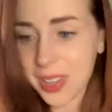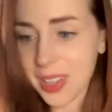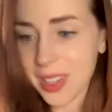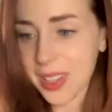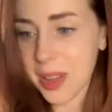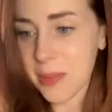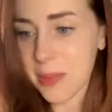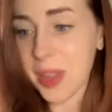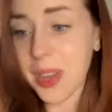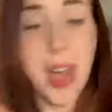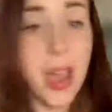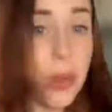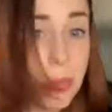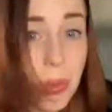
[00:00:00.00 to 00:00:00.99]
Like an
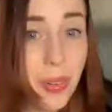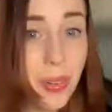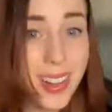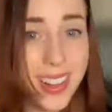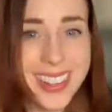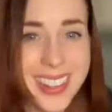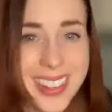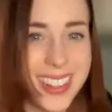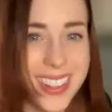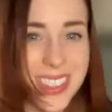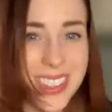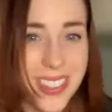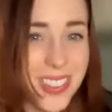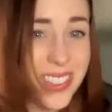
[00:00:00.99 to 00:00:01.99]
eye roll, a
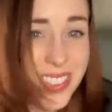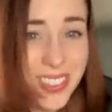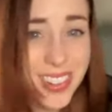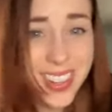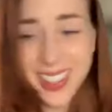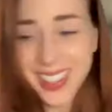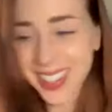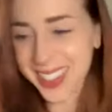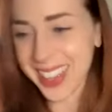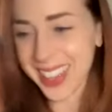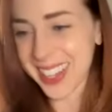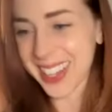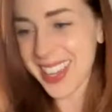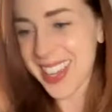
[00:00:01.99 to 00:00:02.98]
shoulder shrug,
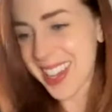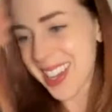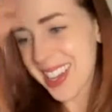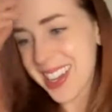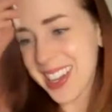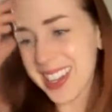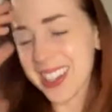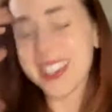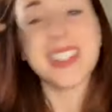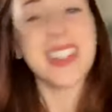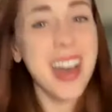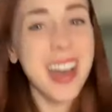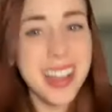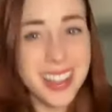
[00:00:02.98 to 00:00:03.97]
like a
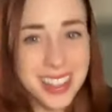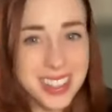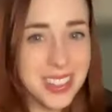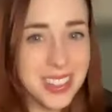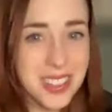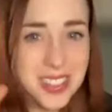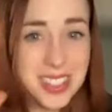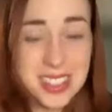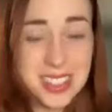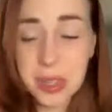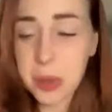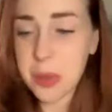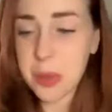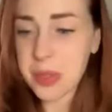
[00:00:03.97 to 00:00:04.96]
sigh, like
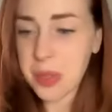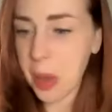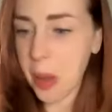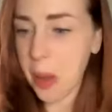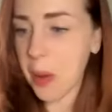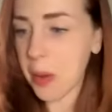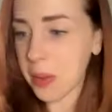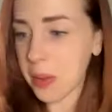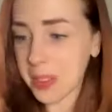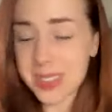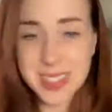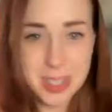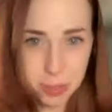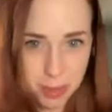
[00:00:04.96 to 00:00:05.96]
those all
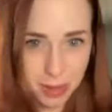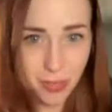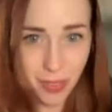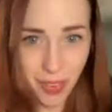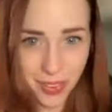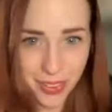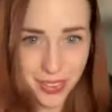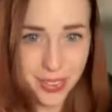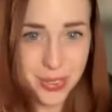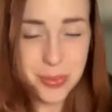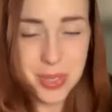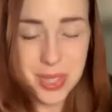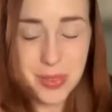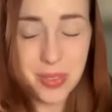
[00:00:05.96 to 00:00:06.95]
can speak
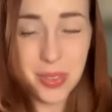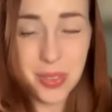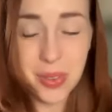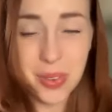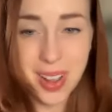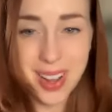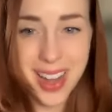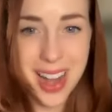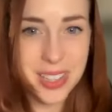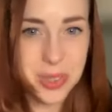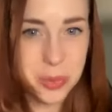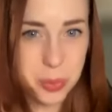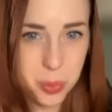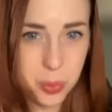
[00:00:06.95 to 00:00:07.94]
volumes, even though they're not
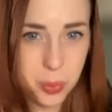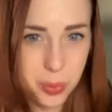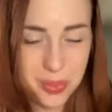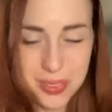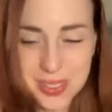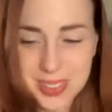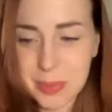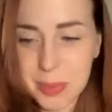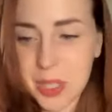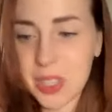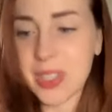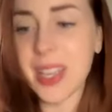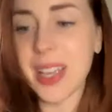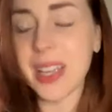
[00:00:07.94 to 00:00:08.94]
actual words. But
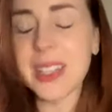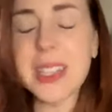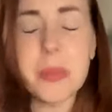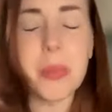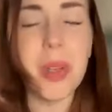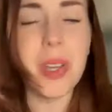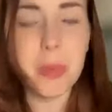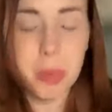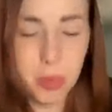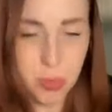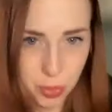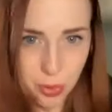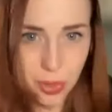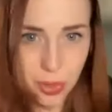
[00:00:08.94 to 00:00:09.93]
just take a deep breath
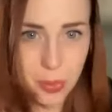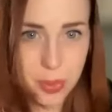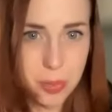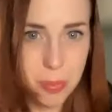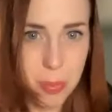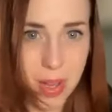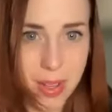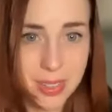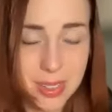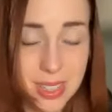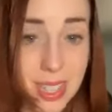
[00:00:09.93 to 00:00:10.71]
before you respond.